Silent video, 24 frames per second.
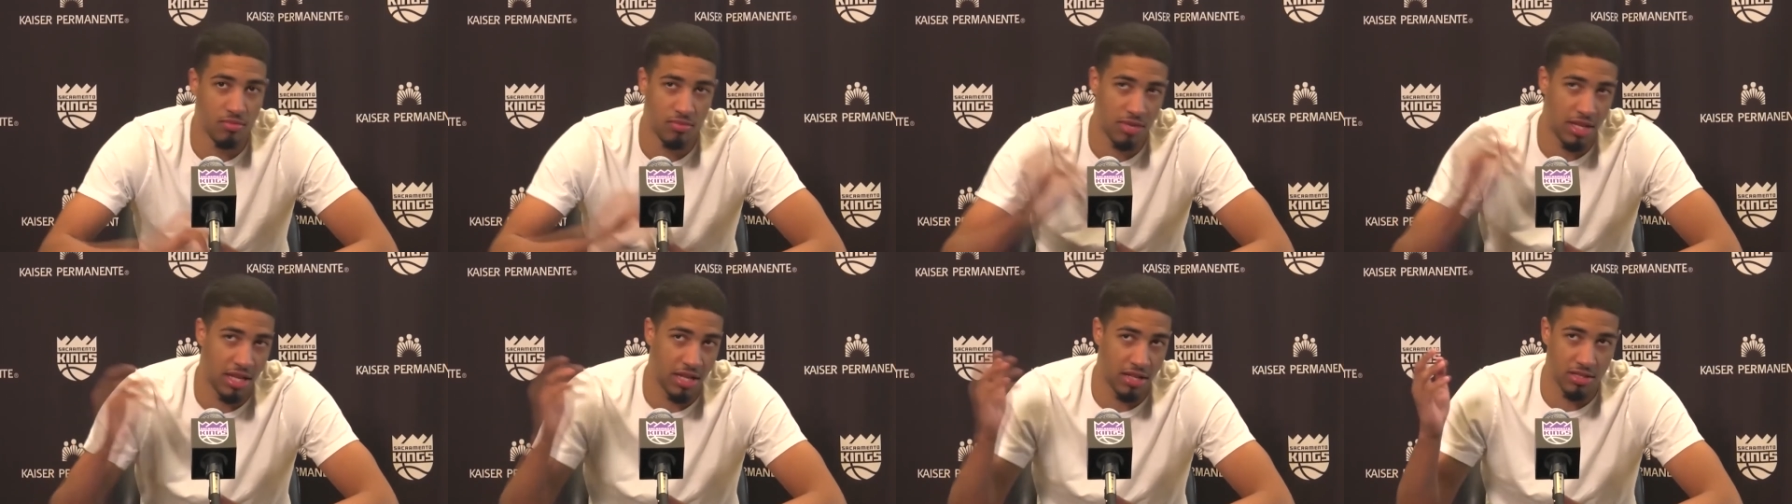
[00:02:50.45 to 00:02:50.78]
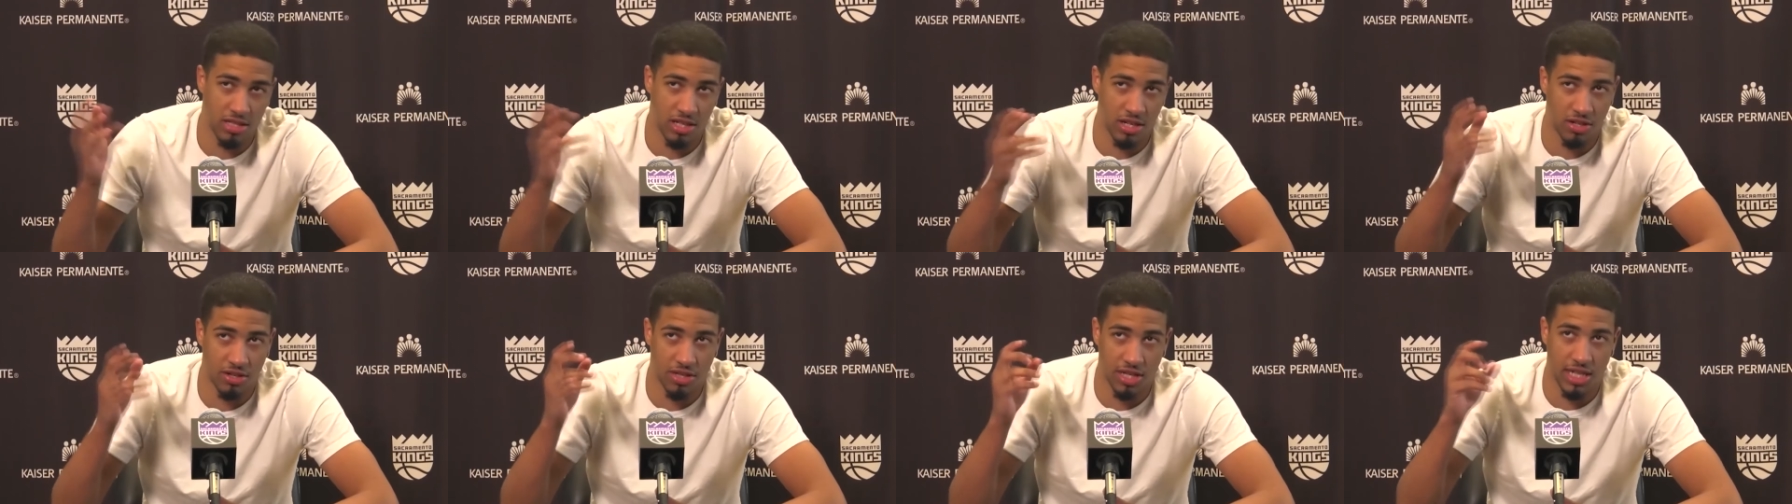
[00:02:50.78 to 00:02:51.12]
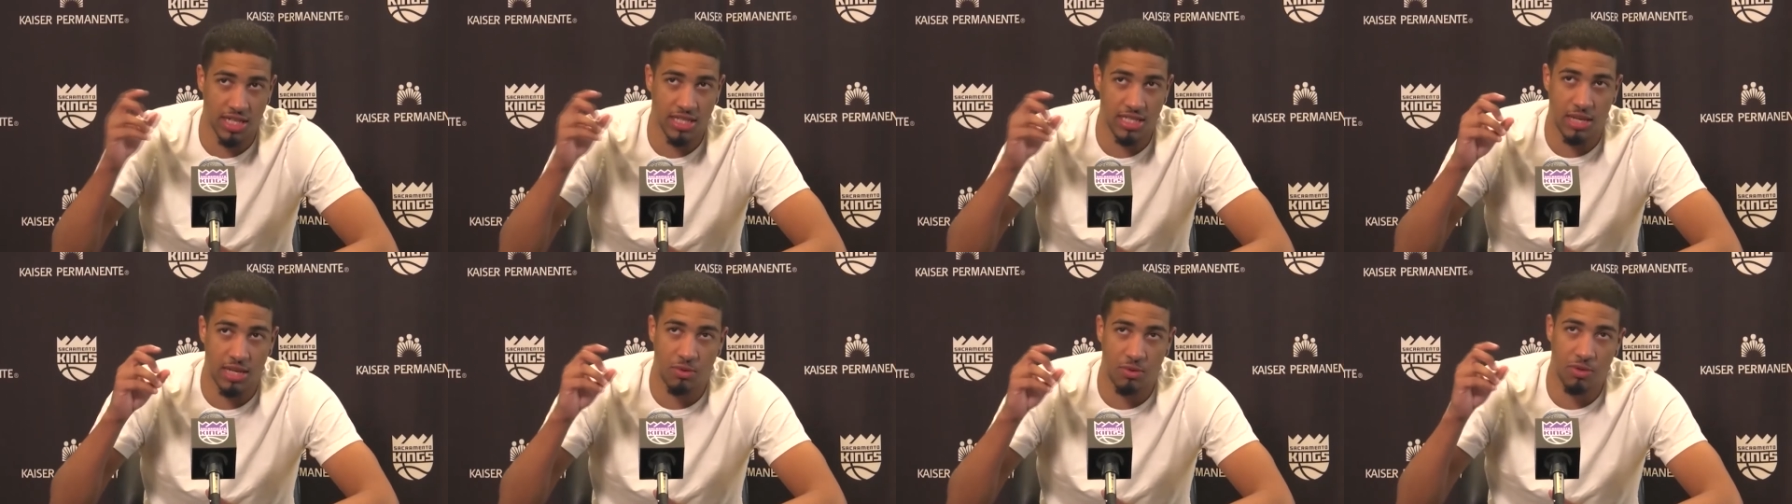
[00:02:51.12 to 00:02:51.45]
those little
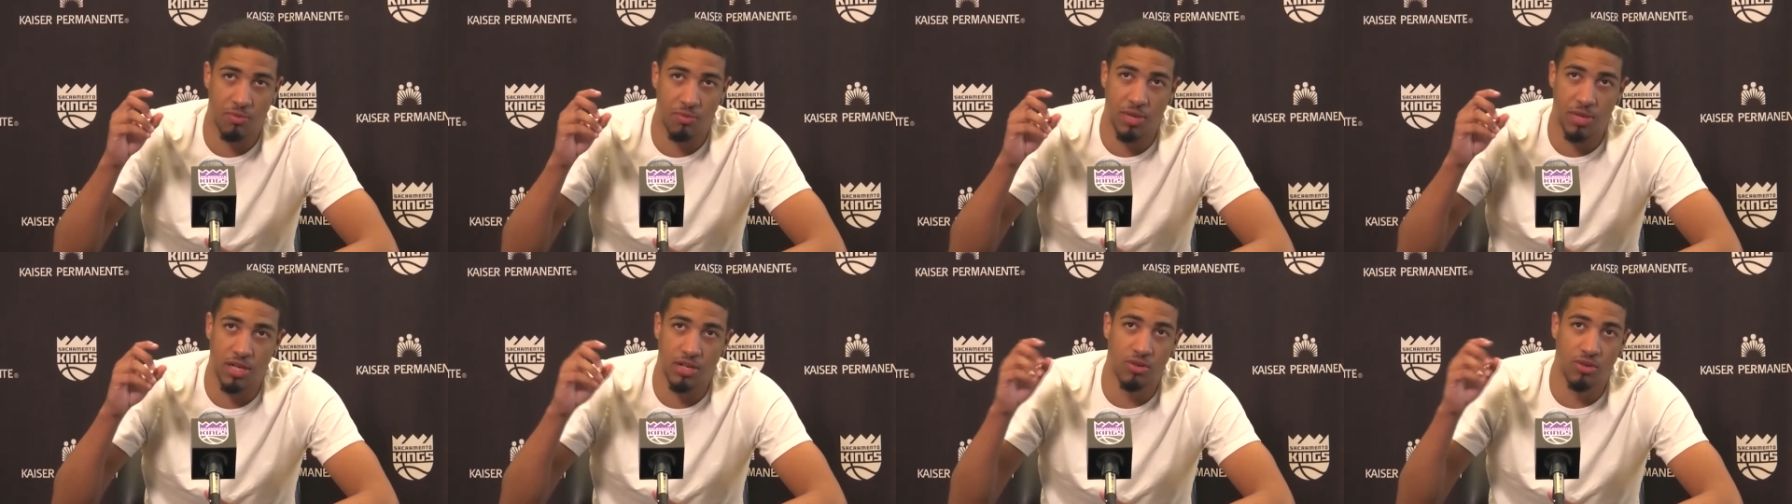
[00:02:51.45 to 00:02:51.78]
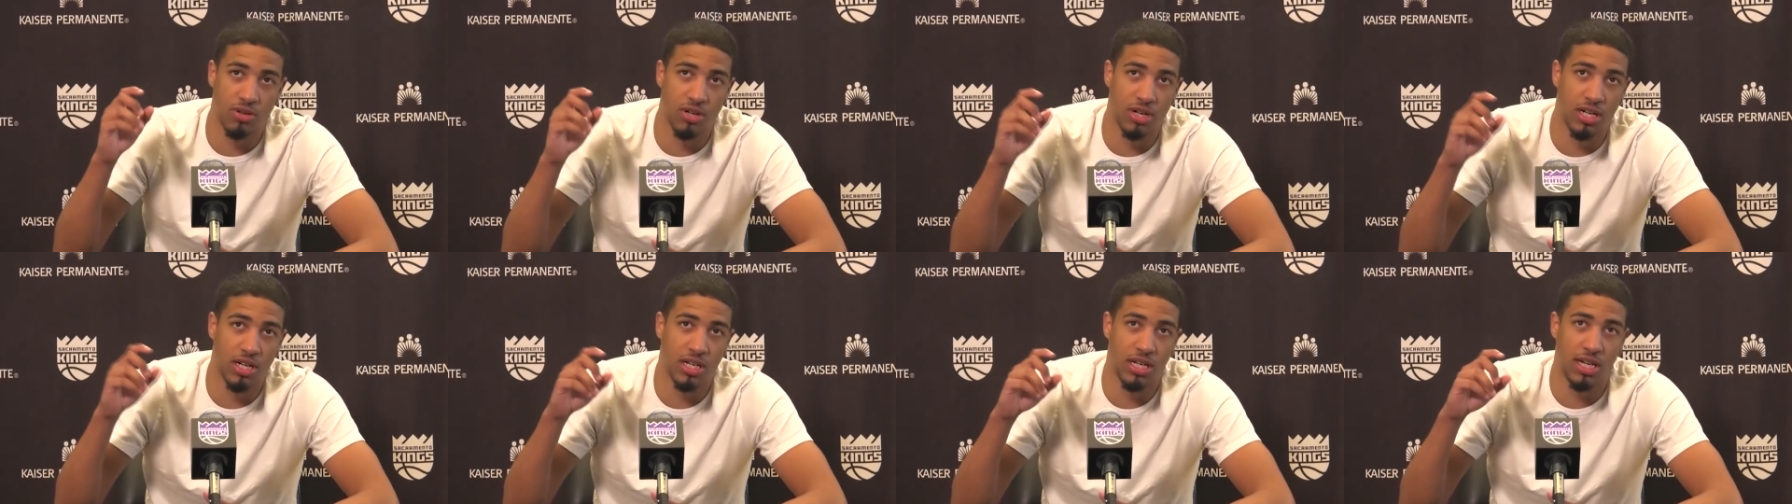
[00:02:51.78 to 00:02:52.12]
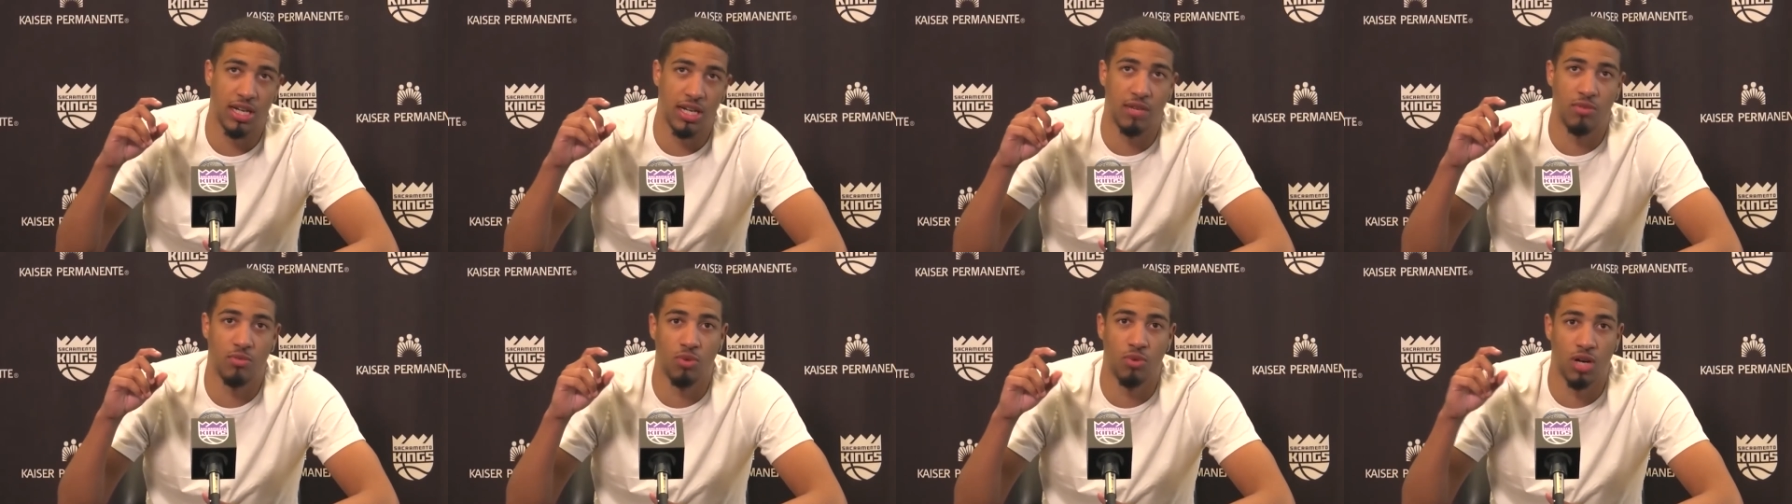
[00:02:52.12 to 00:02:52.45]
things that we've been doing
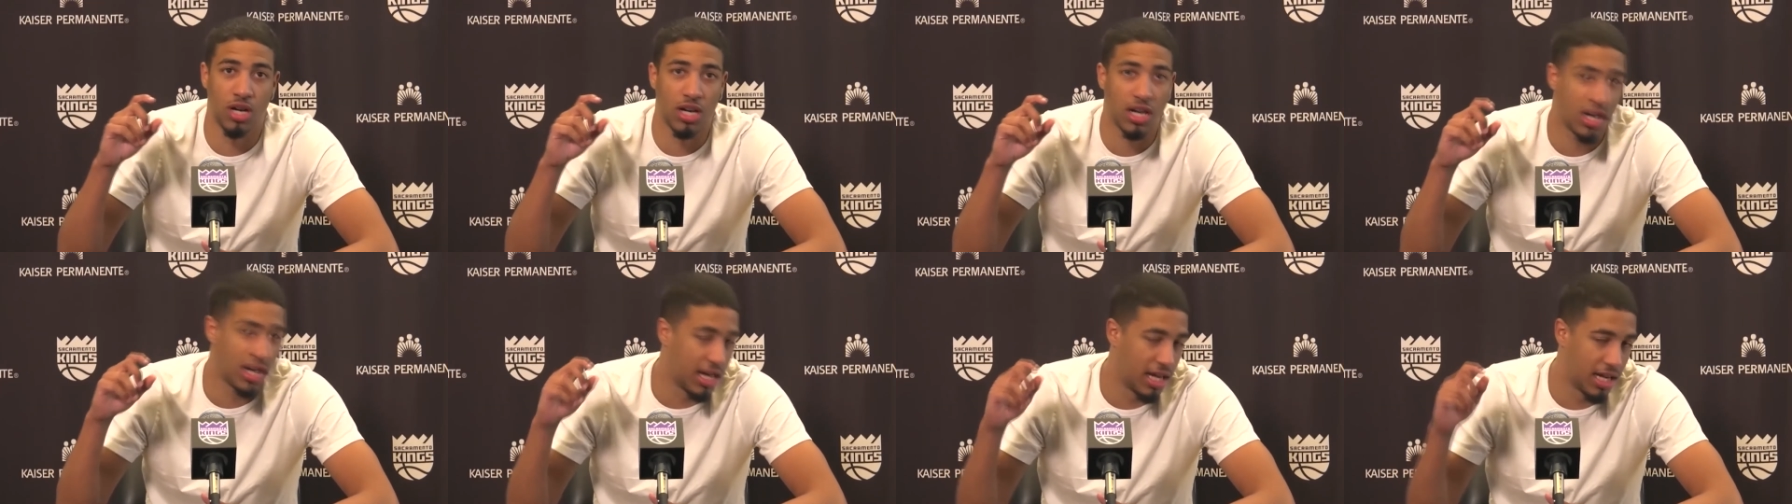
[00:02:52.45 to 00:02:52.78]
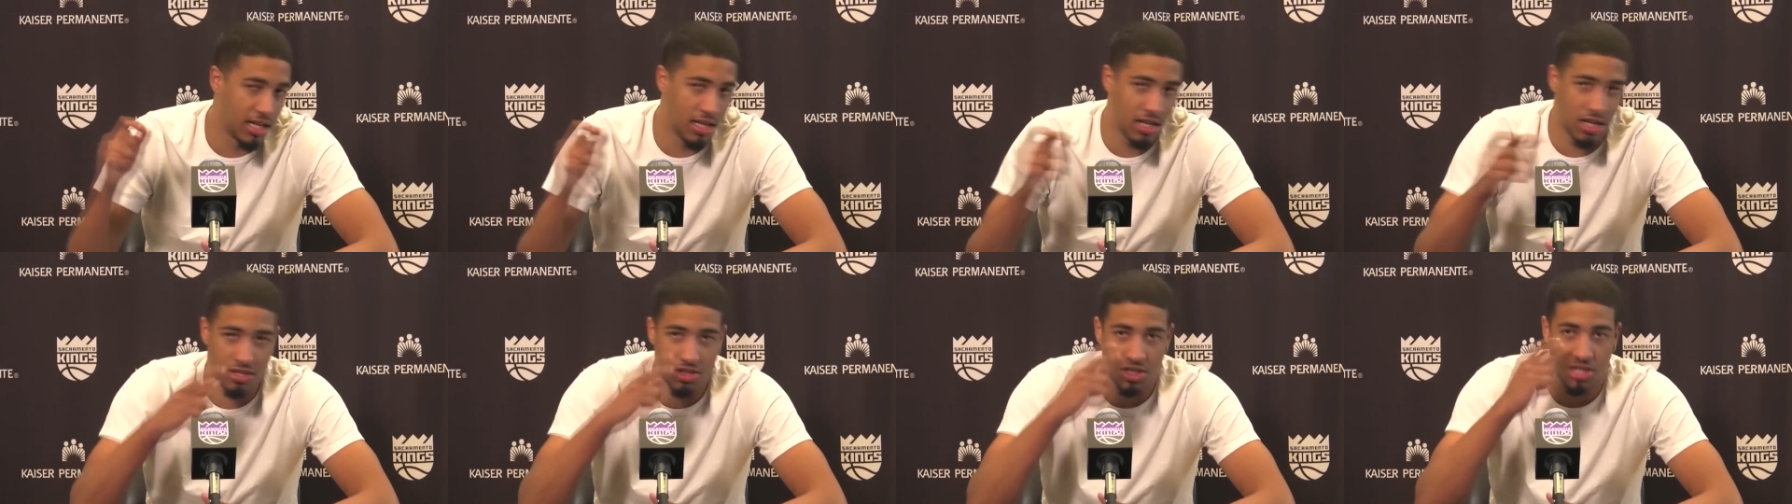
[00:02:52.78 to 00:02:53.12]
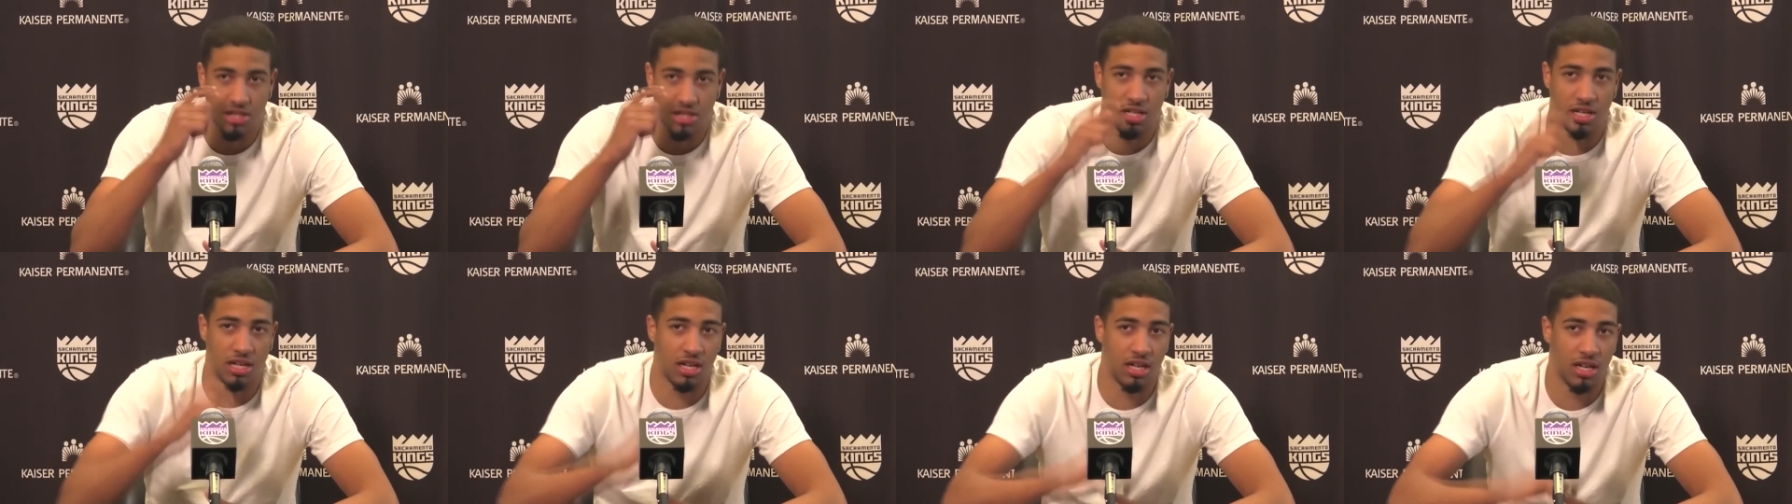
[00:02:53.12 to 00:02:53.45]
and working on are
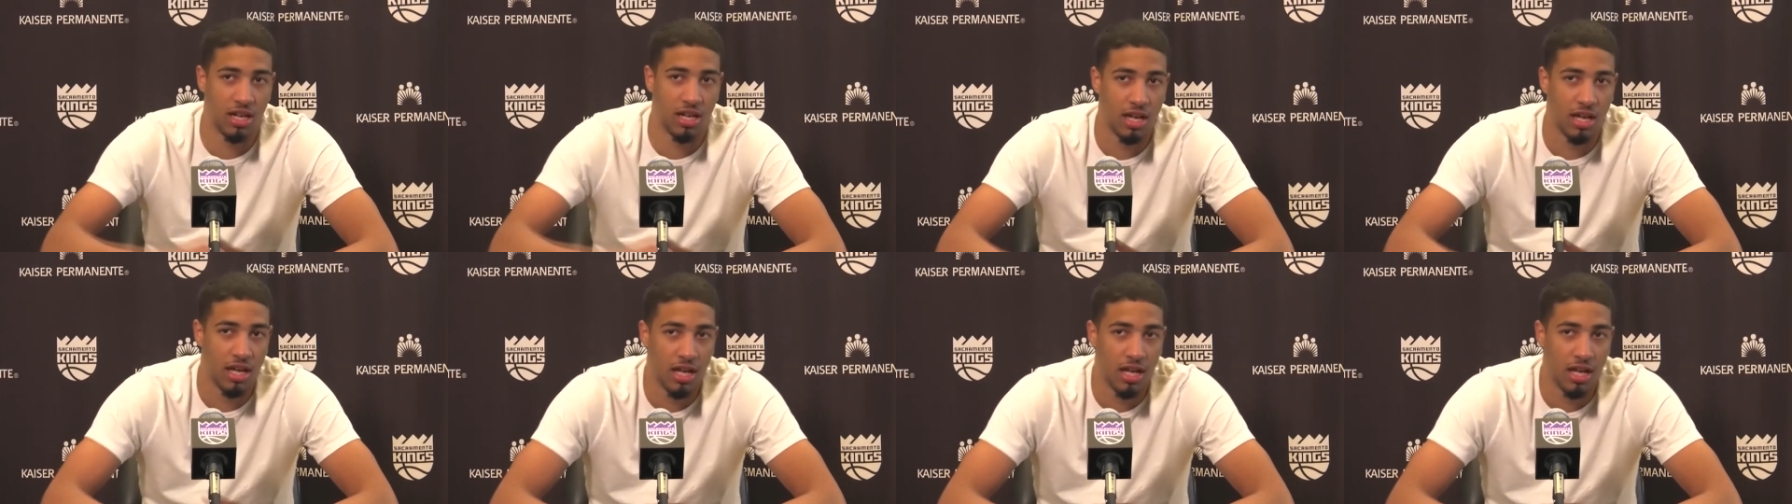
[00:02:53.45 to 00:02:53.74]
just gonna